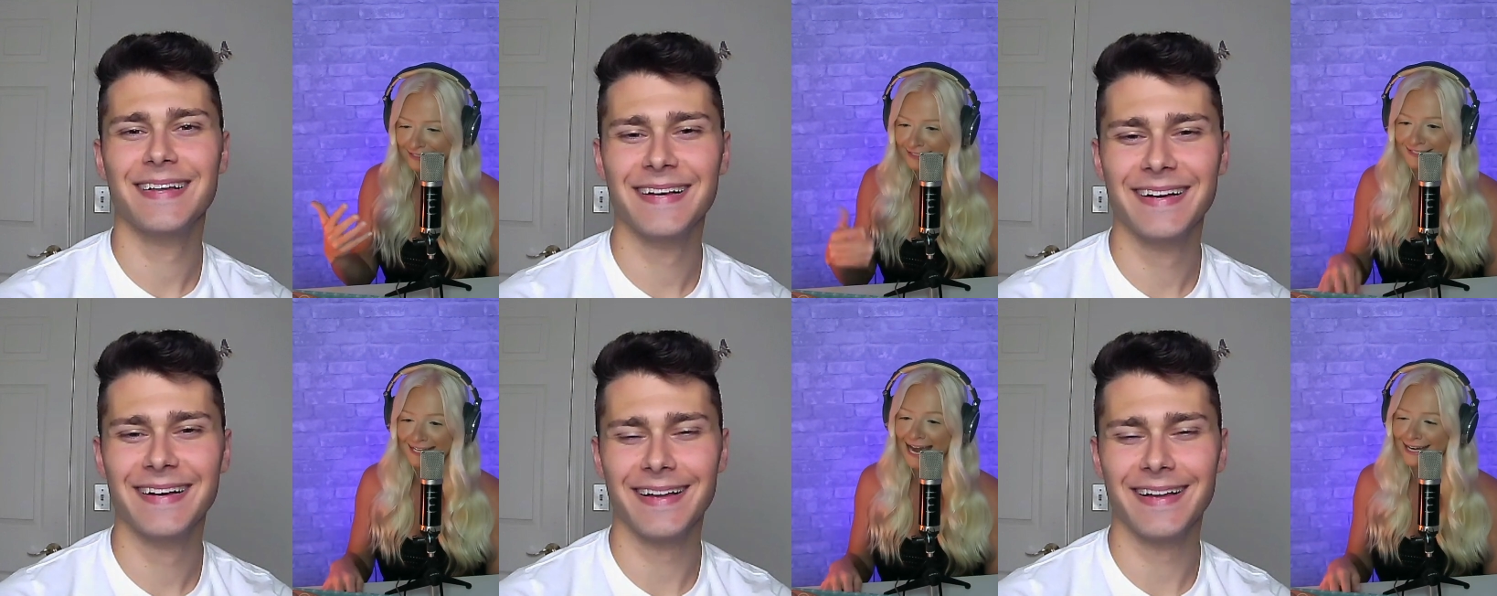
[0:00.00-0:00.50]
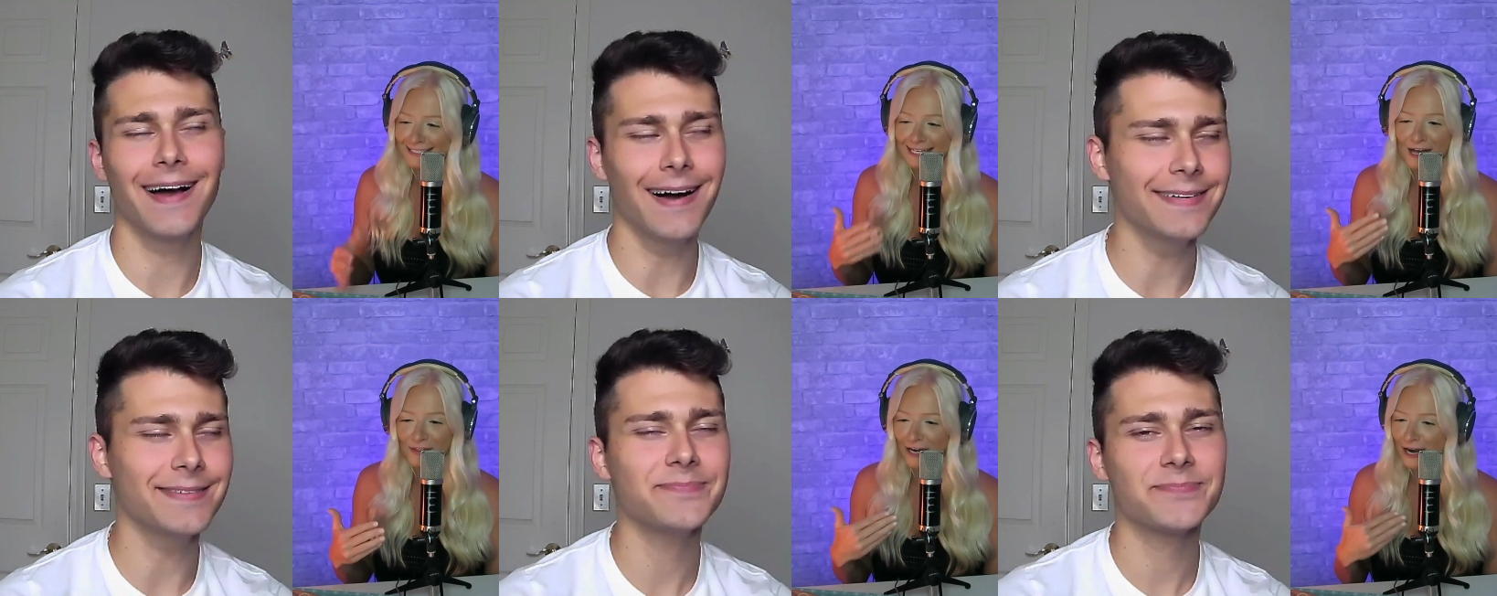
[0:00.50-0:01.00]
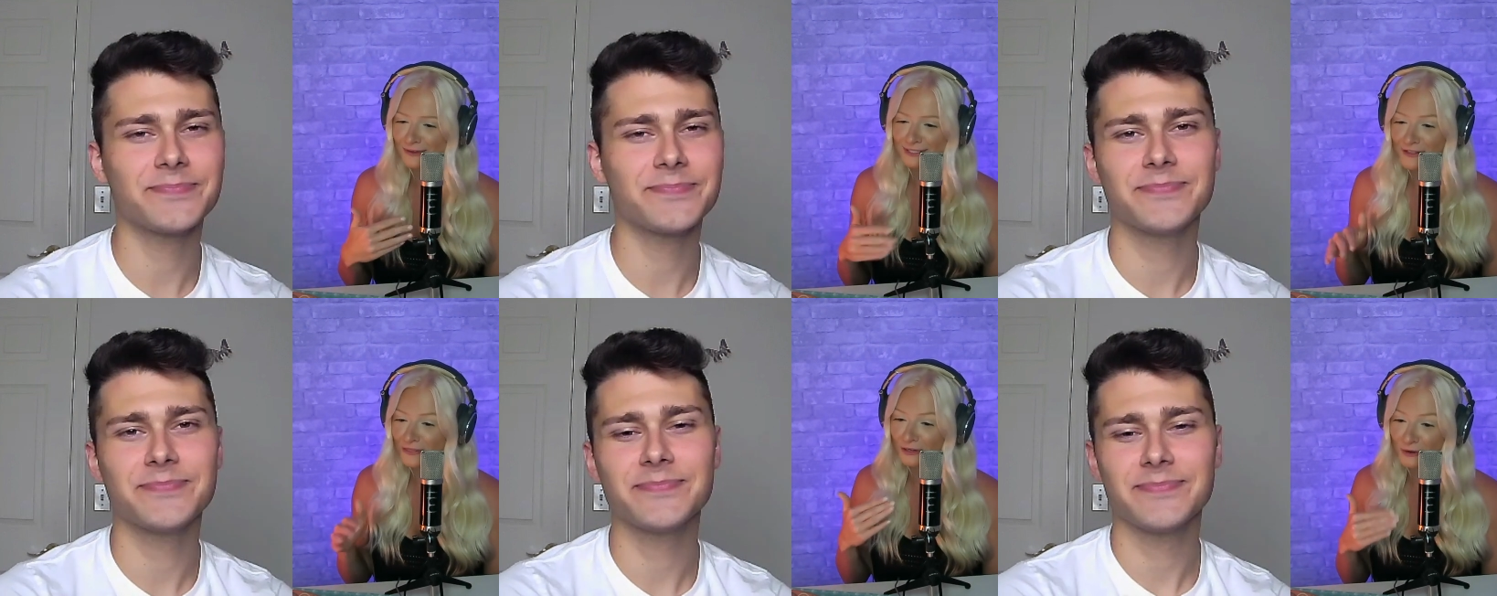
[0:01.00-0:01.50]
Speaker 1: because I could tell that I was
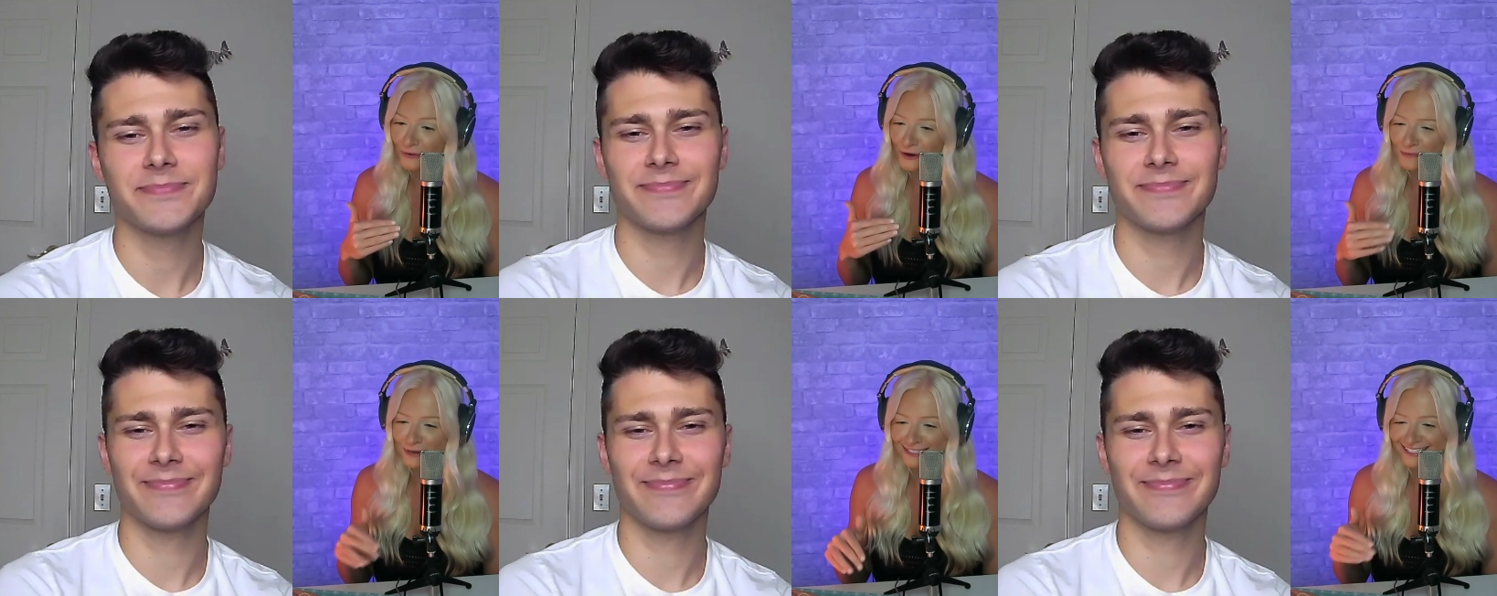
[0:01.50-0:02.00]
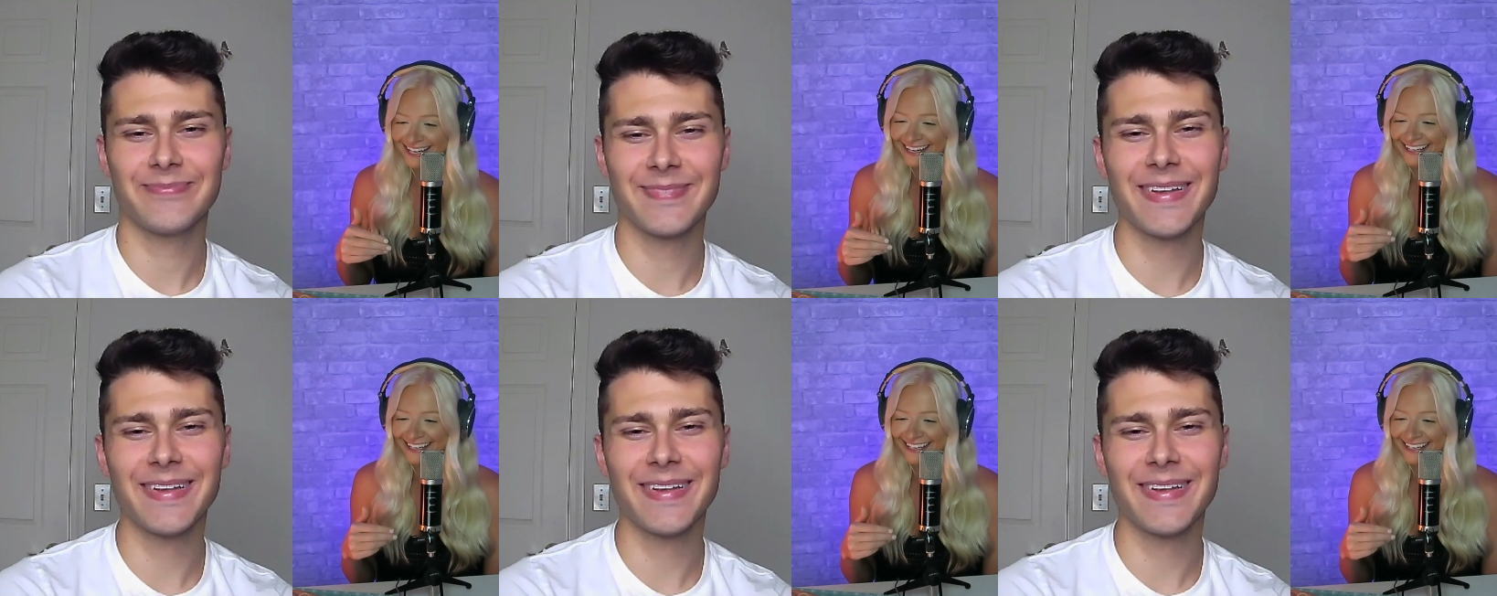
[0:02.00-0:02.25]
on the no-go bus.